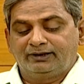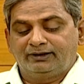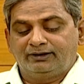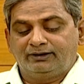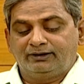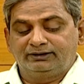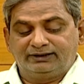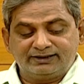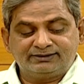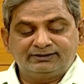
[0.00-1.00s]

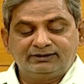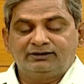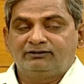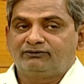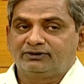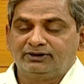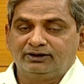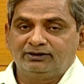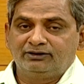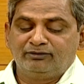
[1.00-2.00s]
Thus, for
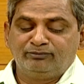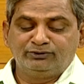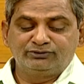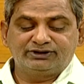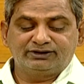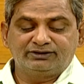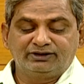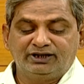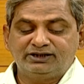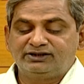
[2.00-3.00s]
the muted
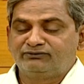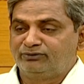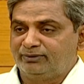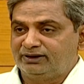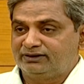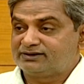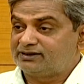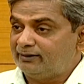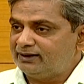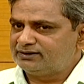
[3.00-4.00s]
native woman, the
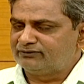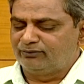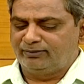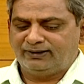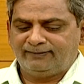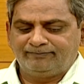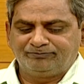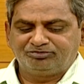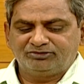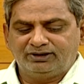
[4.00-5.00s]
subaltern woman,
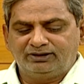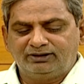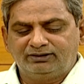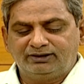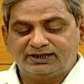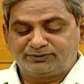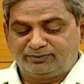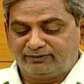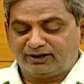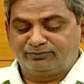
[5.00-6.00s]
as
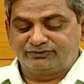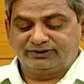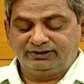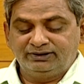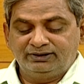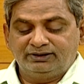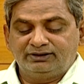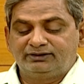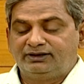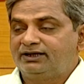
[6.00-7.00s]
Spivak puts it,
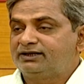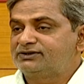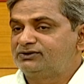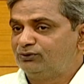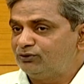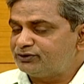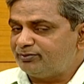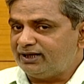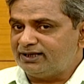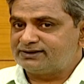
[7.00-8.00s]
there is no
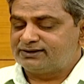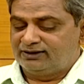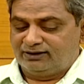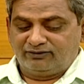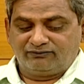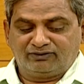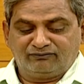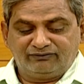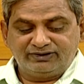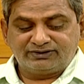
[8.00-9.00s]
space
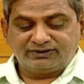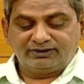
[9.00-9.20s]
from which